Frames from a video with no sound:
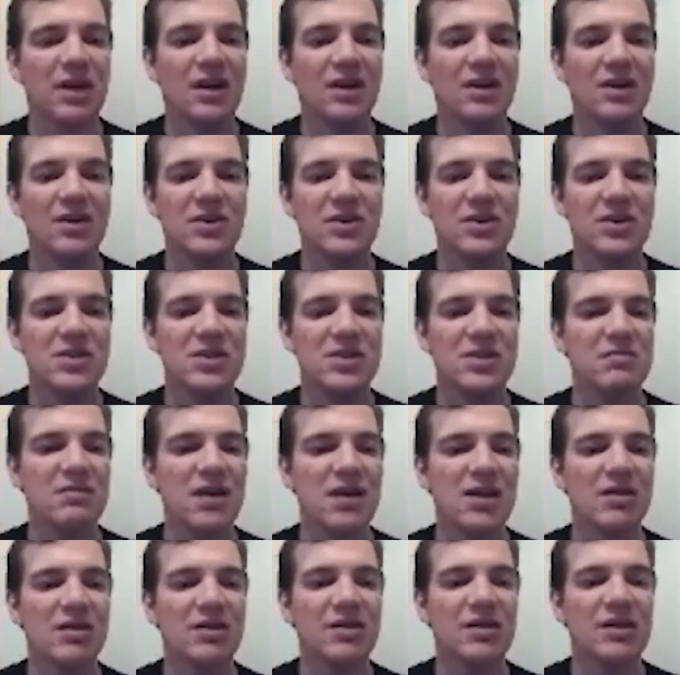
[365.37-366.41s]
you can see
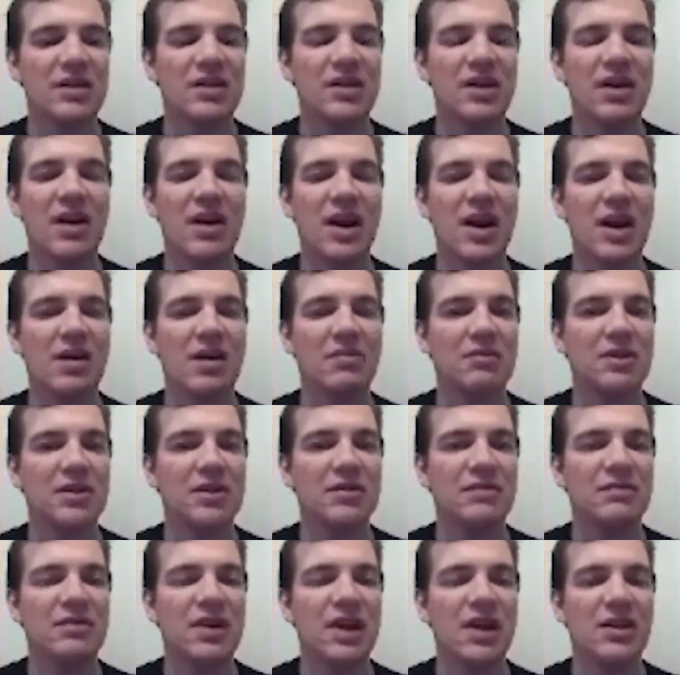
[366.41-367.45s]
rather than every
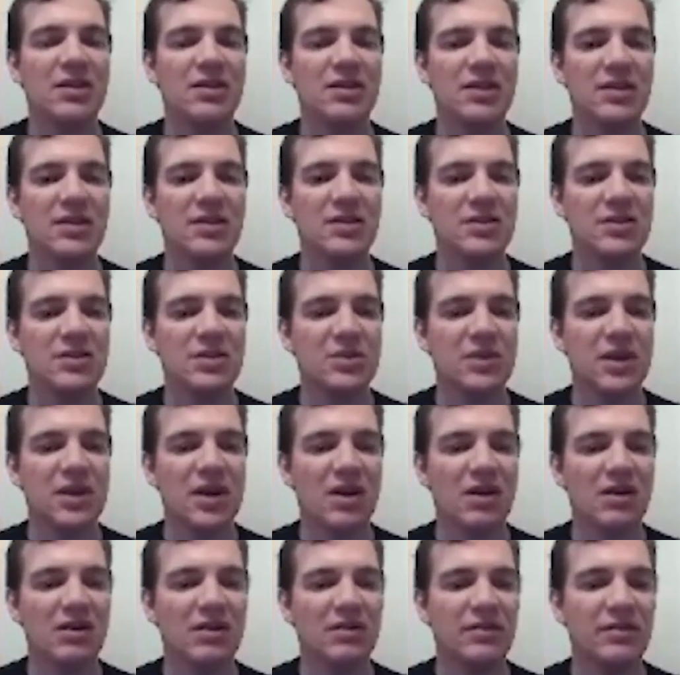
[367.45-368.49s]
validator doing
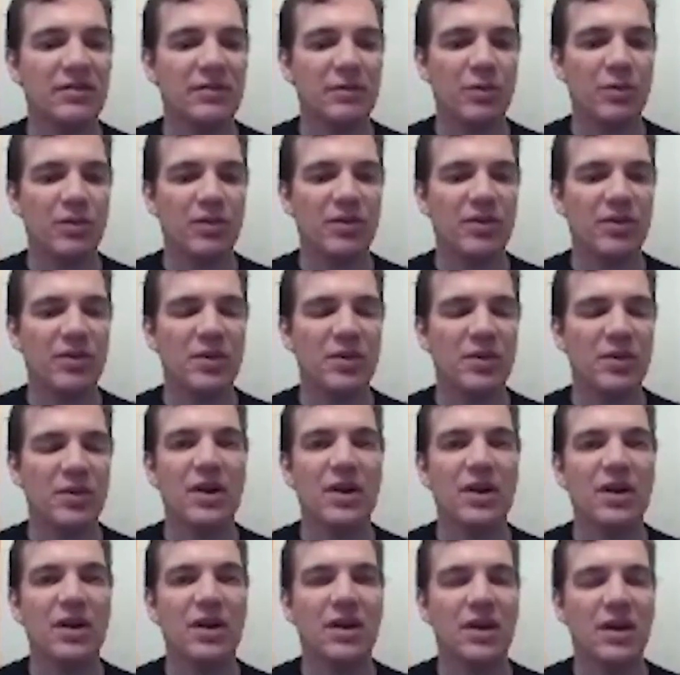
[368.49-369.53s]
all of the
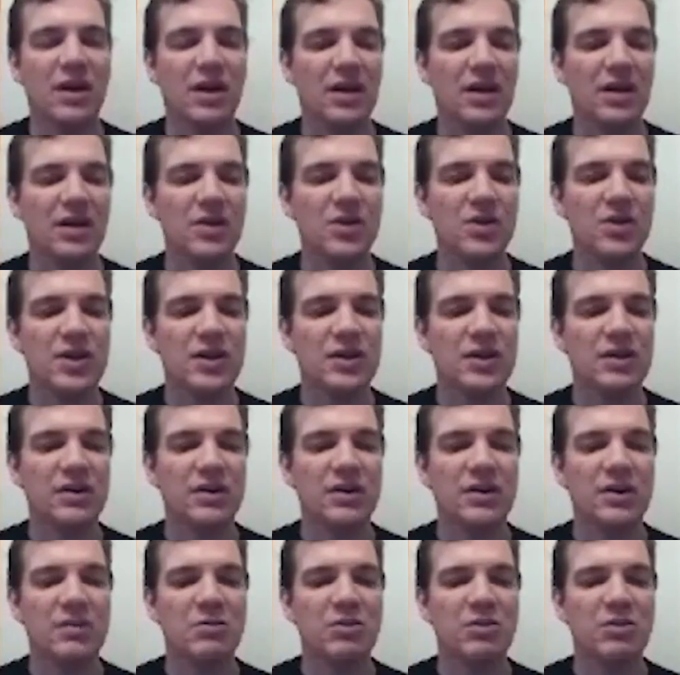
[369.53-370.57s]
work, you can
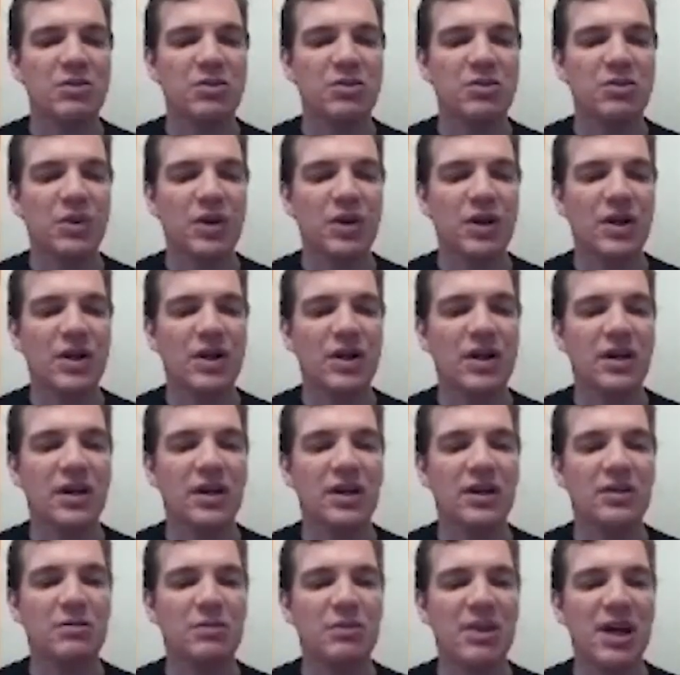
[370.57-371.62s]
complete work
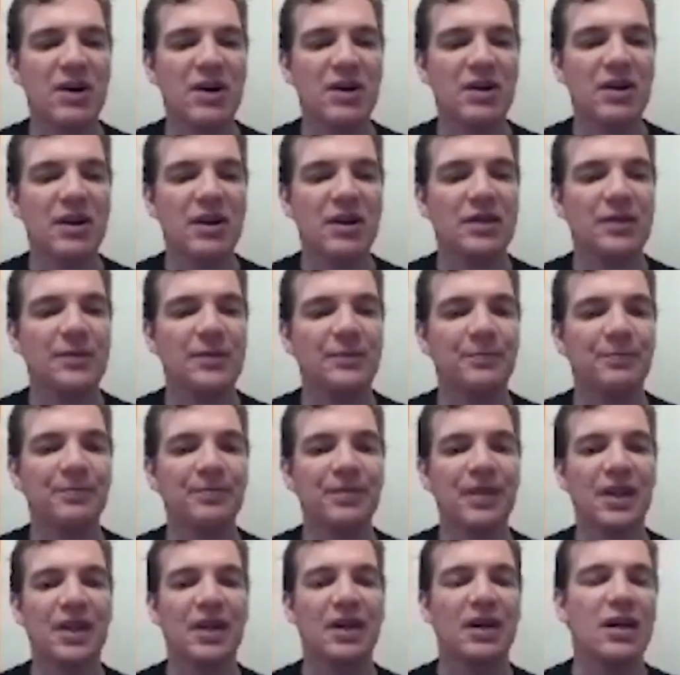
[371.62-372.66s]
in parallel.
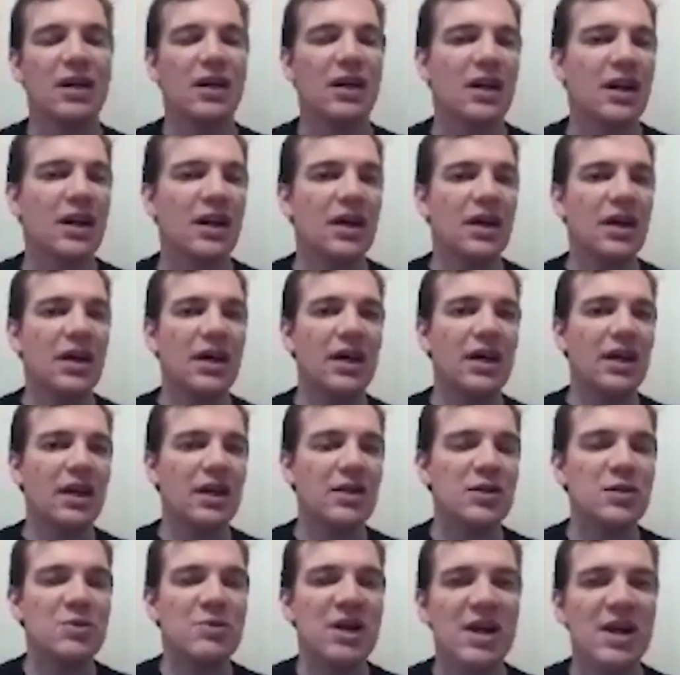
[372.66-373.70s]

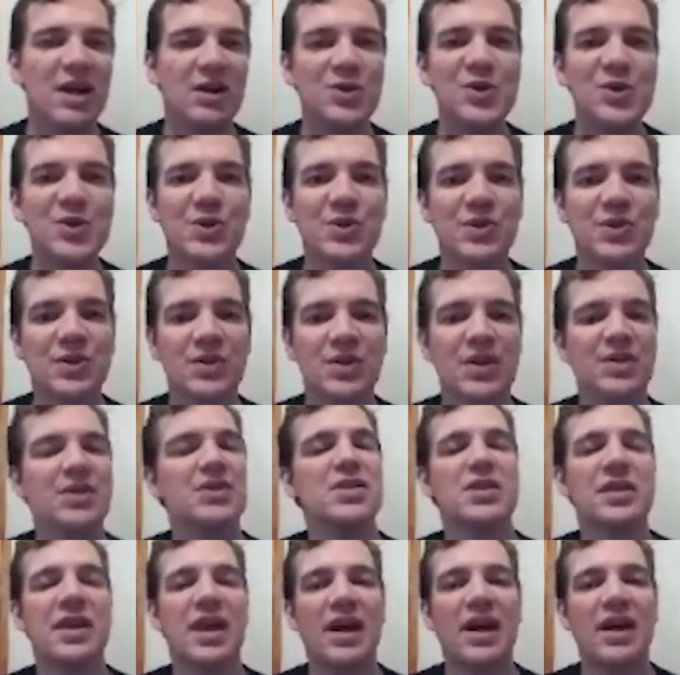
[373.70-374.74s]
And you may also
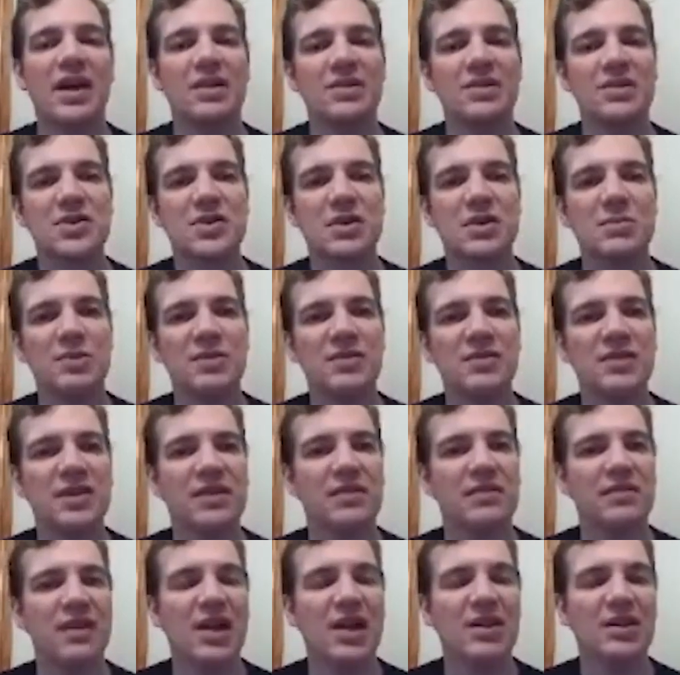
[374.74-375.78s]
notice that some of
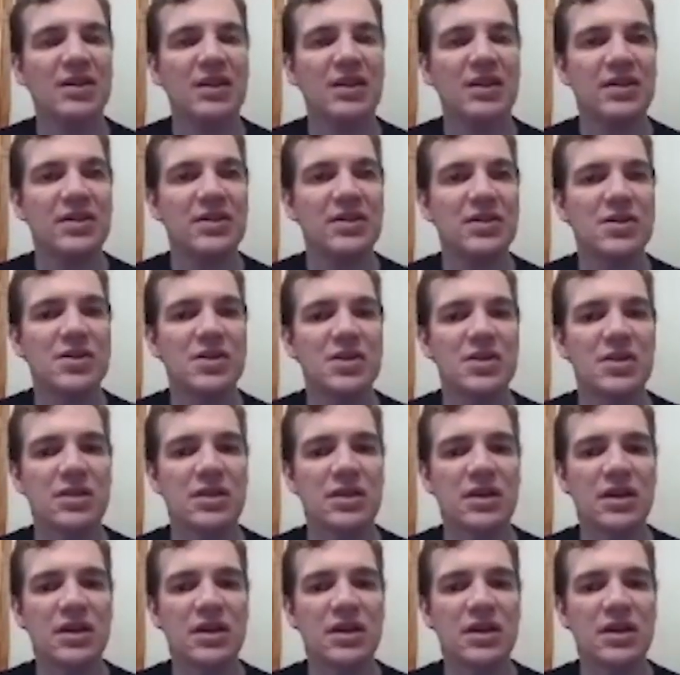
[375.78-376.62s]
the validators,